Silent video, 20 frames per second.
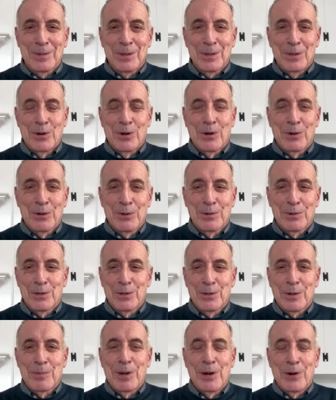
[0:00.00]
you're
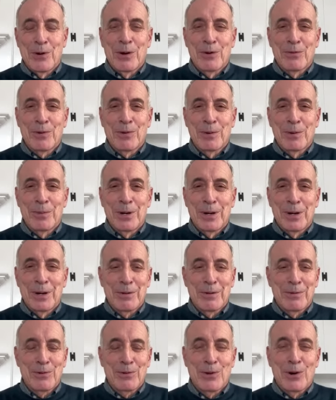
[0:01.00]
appearing from
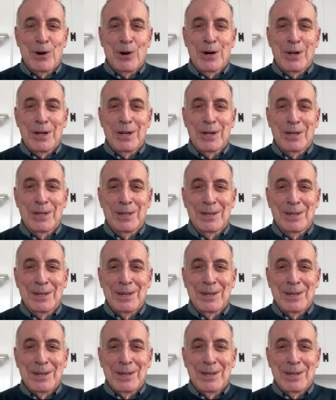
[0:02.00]
uh, Florida.
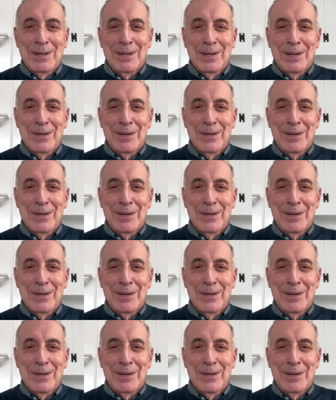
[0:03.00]
Uh,